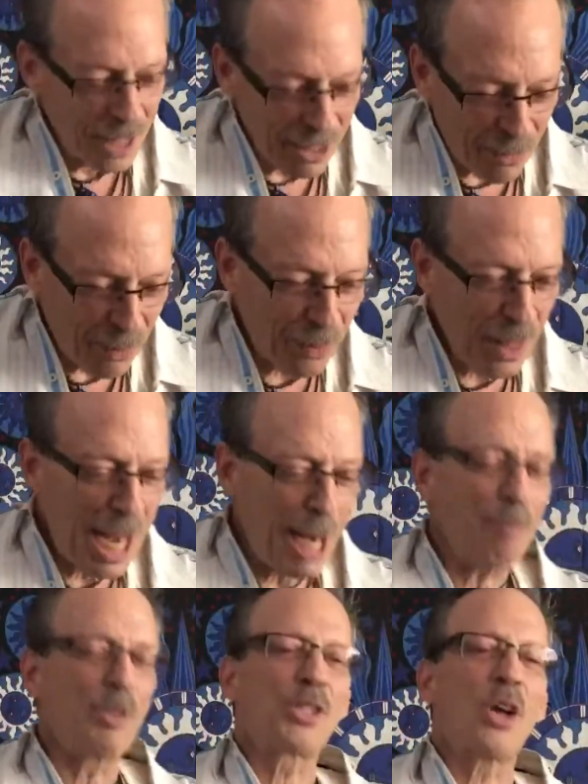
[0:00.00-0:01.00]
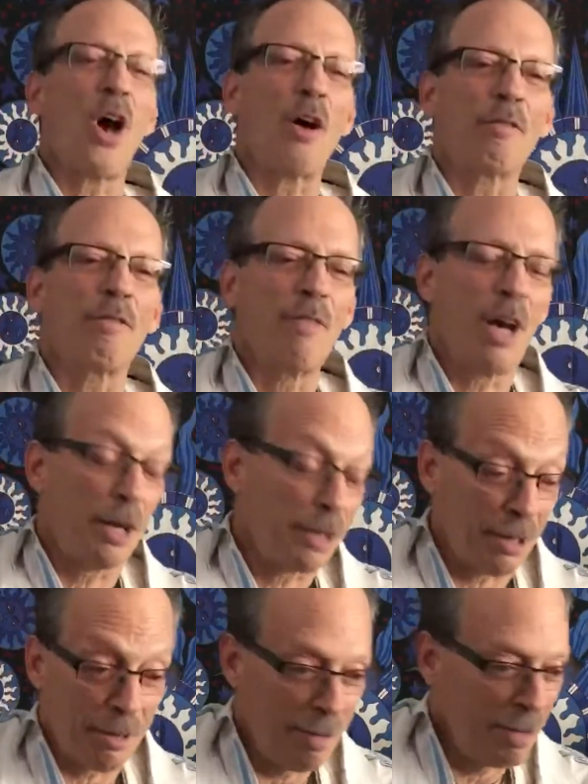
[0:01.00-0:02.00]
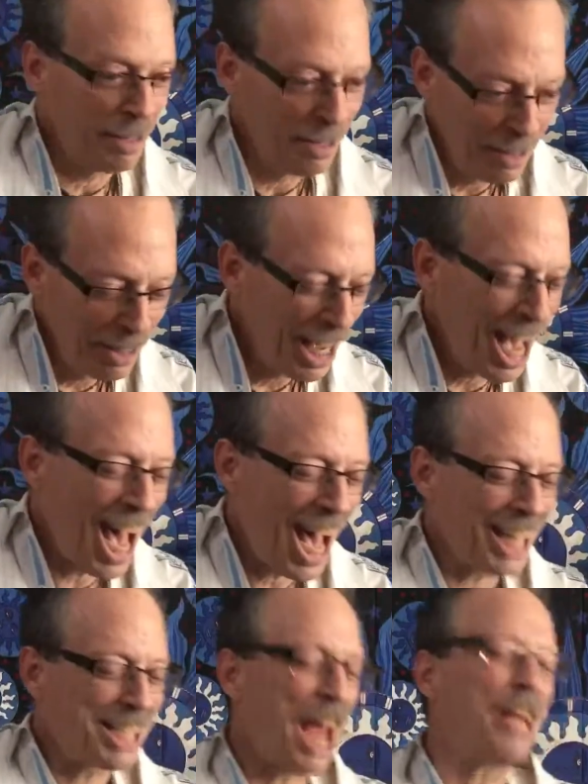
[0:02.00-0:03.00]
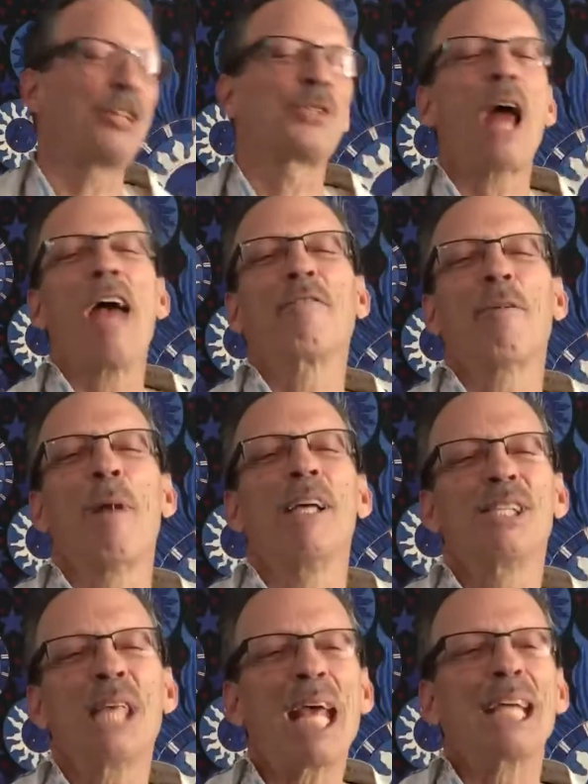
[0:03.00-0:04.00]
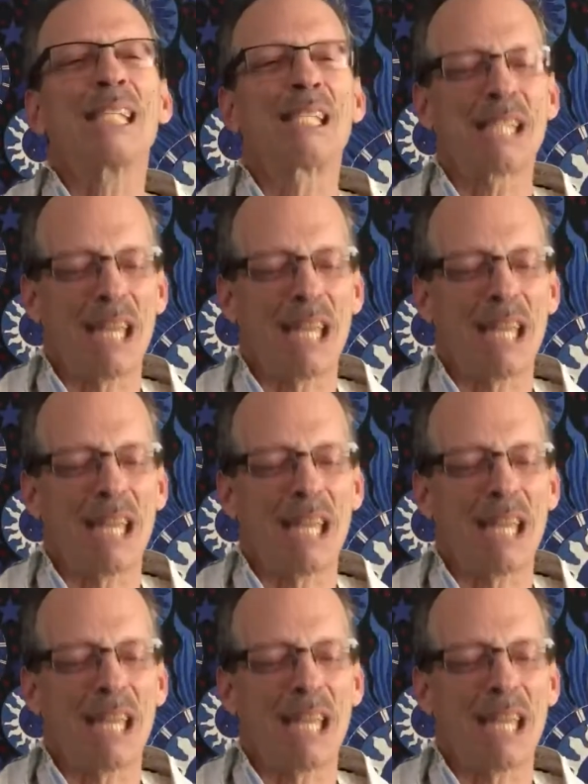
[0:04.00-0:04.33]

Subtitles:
The theme song, the title track from my second